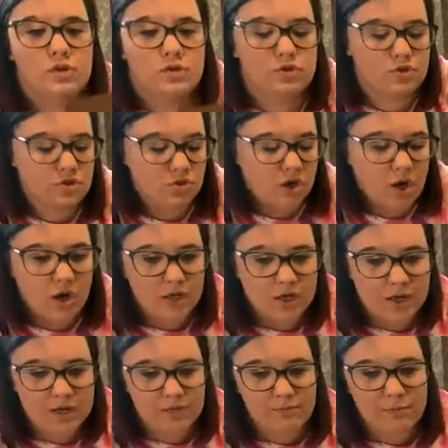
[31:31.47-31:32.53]
straw
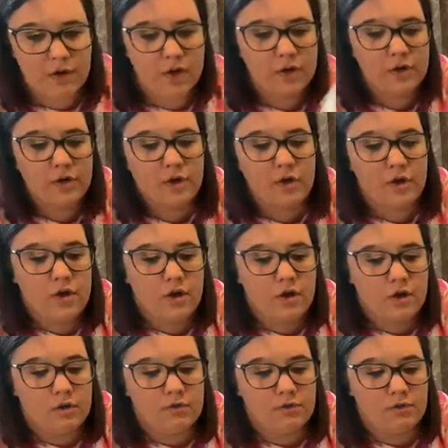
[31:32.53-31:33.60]
kind of part
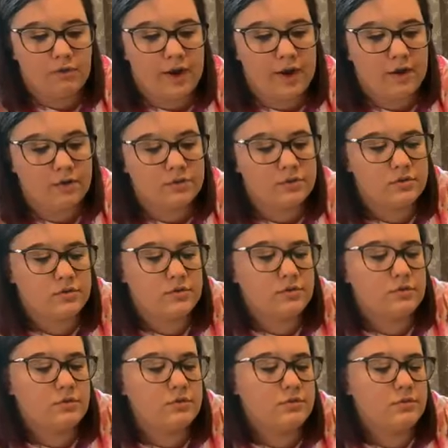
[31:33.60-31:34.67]
around
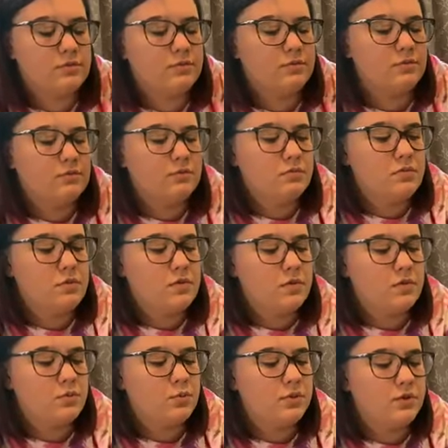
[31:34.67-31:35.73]
the
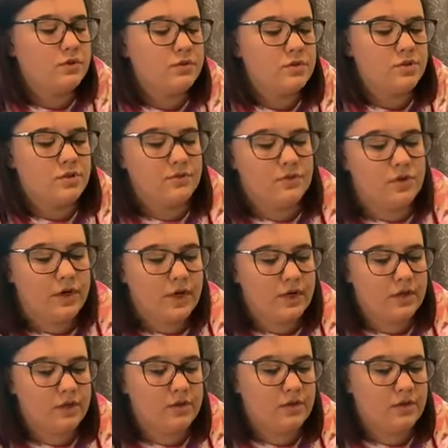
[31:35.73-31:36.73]
wheels that you've created.